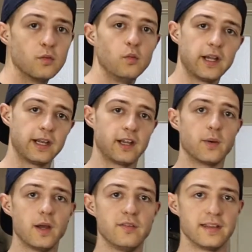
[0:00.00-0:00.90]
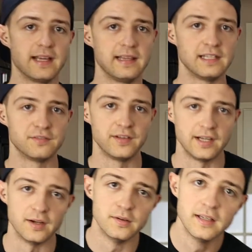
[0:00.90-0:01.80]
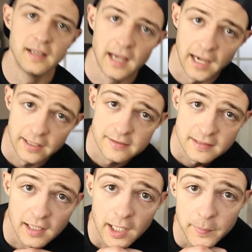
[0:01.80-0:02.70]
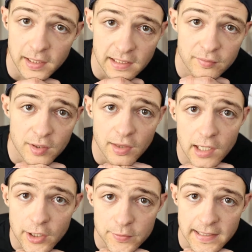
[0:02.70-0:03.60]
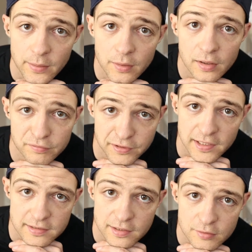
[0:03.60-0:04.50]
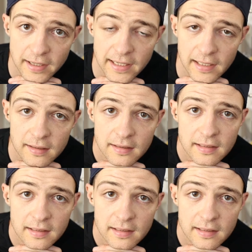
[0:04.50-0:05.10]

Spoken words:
We're going to go over that in this video, and I'm going to give you the lowdown on fasted training,